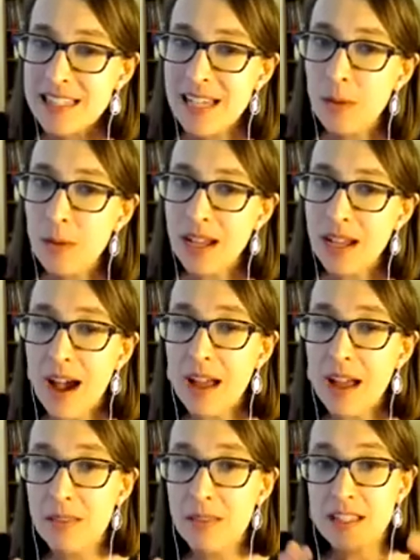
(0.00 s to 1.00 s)
how we got
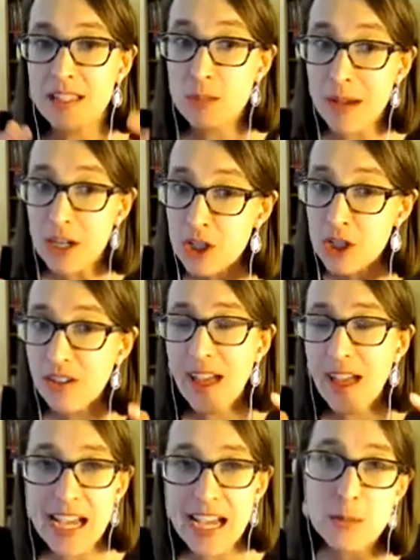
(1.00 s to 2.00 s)
the special
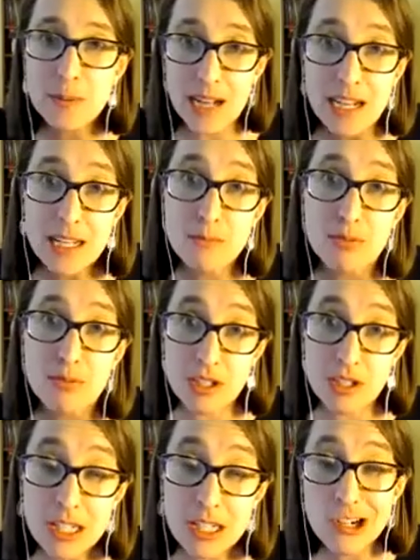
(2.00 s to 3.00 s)
expedited
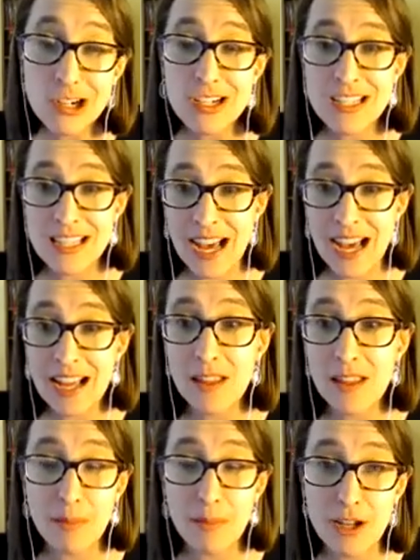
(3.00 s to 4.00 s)
procedures that the
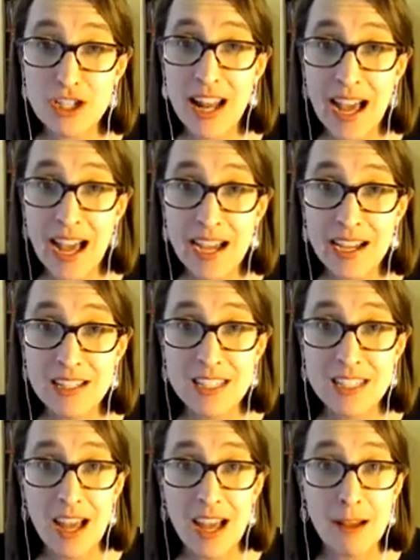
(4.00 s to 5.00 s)
Budget Act
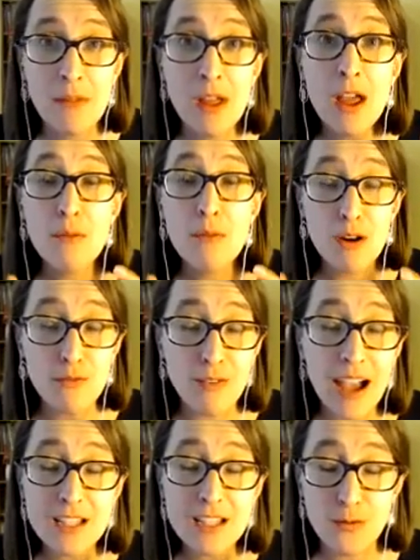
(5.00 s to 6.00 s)
um,
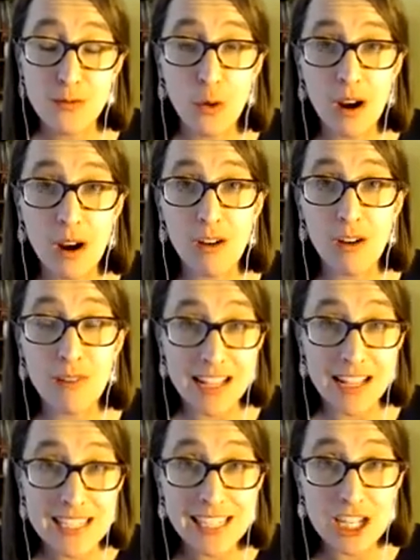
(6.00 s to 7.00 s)
provides for
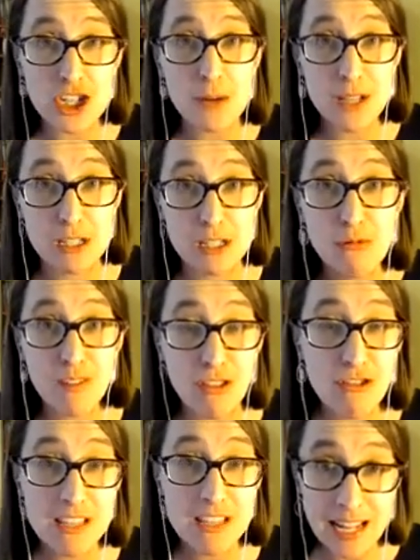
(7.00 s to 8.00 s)
reconciliation bills moving to the
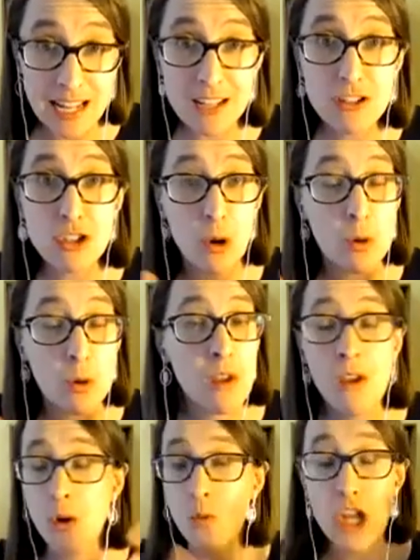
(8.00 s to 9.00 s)
Senate. So
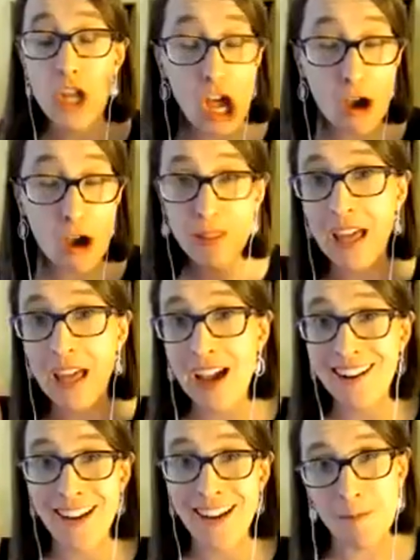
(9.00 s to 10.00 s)
we know that.
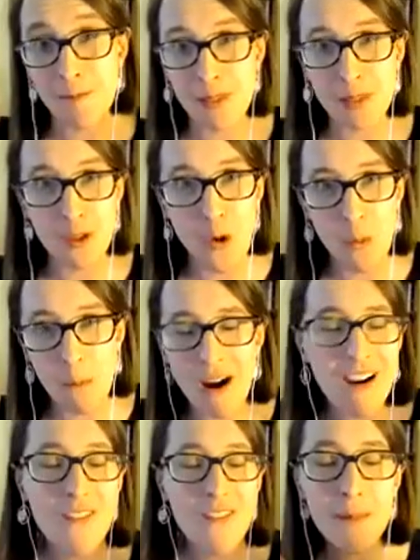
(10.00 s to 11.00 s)
Um, part
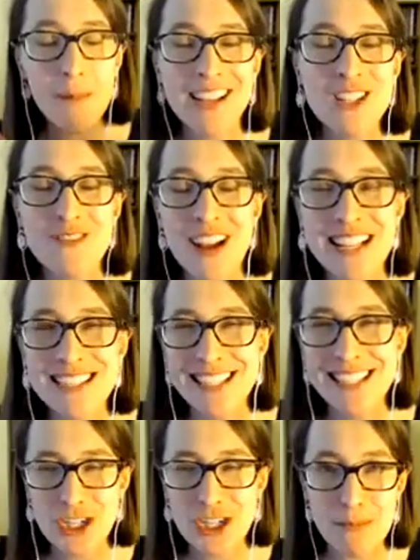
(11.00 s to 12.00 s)
of what makes the
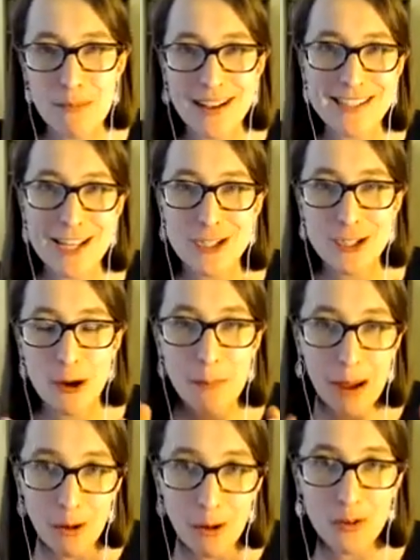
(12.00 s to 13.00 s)
reconciliation process so
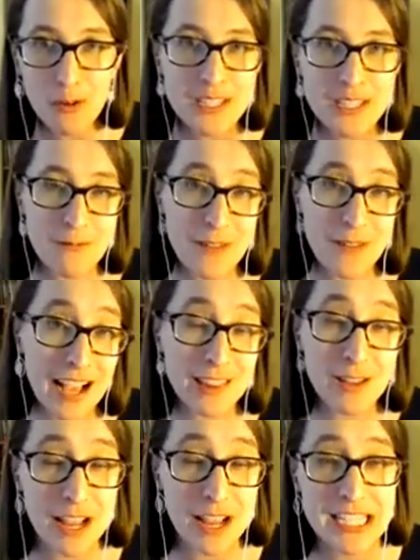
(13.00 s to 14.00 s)
powerful is the fact that
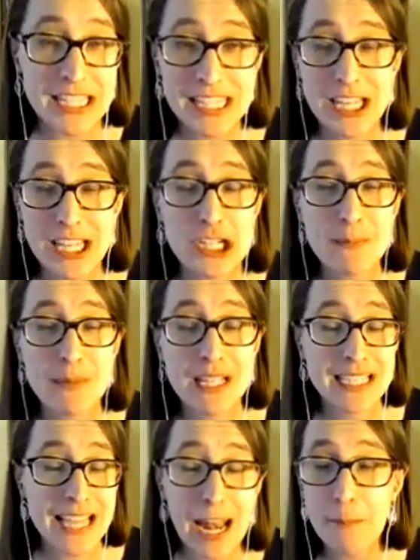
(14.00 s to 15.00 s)
reconciliation bills
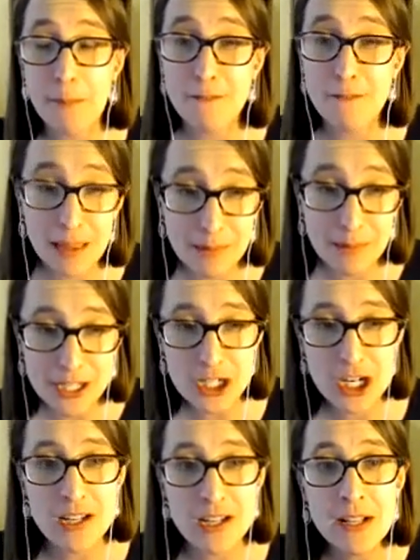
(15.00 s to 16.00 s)
cannot be filibustered,
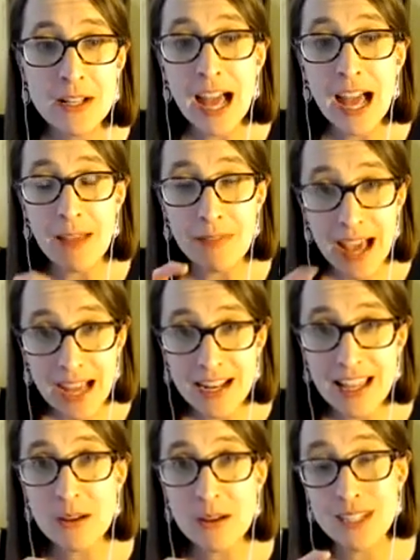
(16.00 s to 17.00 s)
and that it,
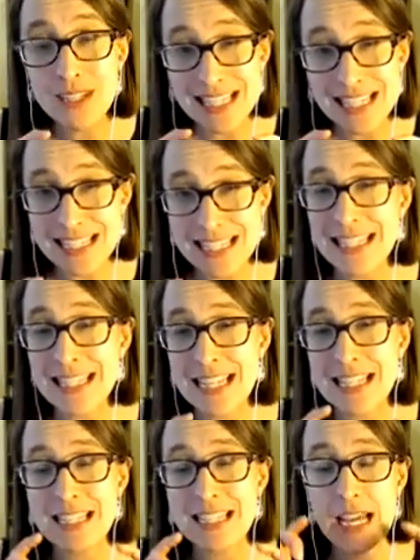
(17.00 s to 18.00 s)
it was this
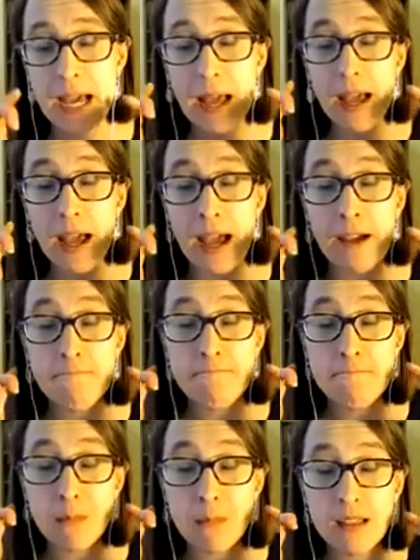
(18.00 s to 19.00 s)
this um,
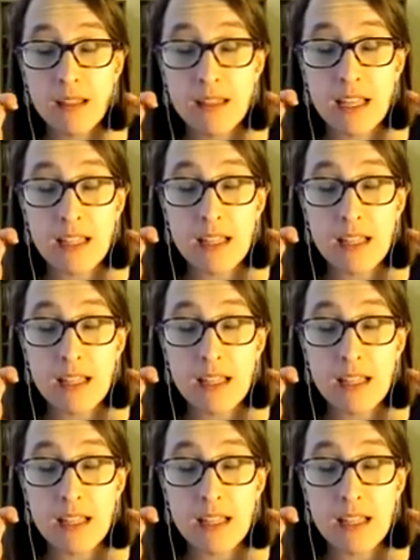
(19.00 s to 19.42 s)
that